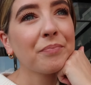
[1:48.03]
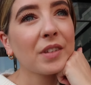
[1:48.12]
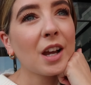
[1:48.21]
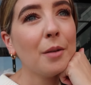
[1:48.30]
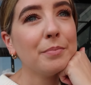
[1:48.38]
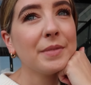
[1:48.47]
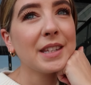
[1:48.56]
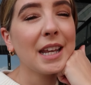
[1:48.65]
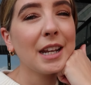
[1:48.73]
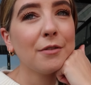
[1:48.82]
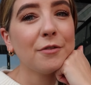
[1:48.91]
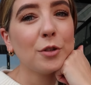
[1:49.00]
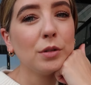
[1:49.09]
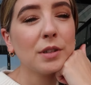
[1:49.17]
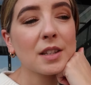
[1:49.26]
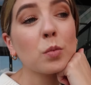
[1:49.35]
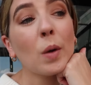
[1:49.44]
comes in
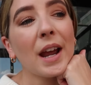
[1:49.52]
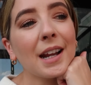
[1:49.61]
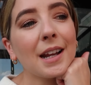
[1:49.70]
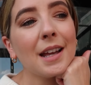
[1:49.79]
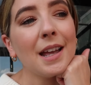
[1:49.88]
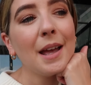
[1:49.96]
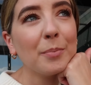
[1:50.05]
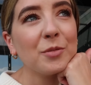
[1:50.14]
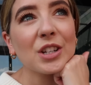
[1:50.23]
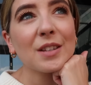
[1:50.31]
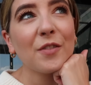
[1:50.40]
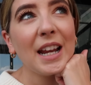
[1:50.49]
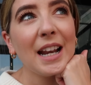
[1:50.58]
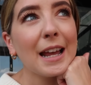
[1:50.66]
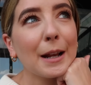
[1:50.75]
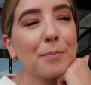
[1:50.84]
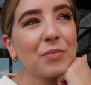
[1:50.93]
full swing. I'm just
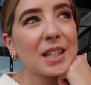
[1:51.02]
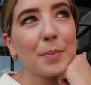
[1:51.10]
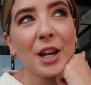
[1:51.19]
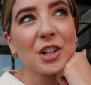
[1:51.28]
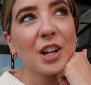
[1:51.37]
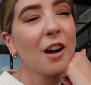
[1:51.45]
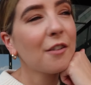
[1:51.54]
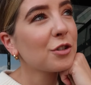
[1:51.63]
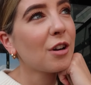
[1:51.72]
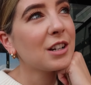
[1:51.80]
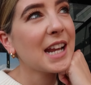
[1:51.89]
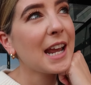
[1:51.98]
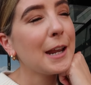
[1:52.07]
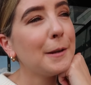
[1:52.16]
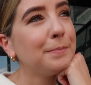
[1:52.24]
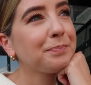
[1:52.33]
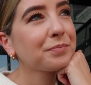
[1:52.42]
feeling, especially after our
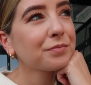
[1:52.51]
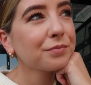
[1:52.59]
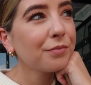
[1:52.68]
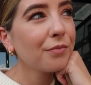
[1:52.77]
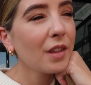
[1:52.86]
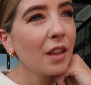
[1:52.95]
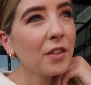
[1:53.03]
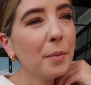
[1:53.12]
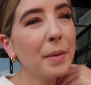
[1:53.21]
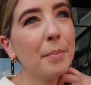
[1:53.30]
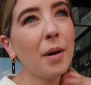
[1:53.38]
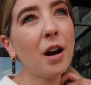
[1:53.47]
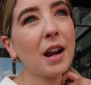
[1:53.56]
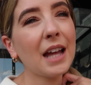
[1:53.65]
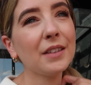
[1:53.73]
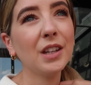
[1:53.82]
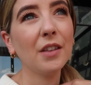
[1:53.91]
day that me and Mark
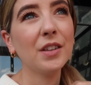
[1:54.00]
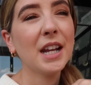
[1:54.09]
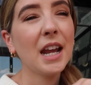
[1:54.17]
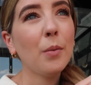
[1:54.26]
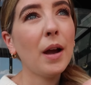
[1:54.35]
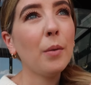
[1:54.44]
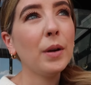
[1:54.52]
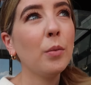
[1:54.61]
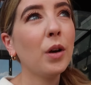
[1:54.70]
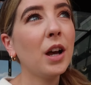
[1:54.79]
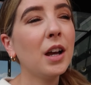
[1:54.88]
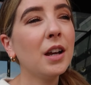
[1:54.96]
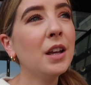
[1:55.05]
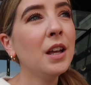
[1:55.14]
had the other day where we were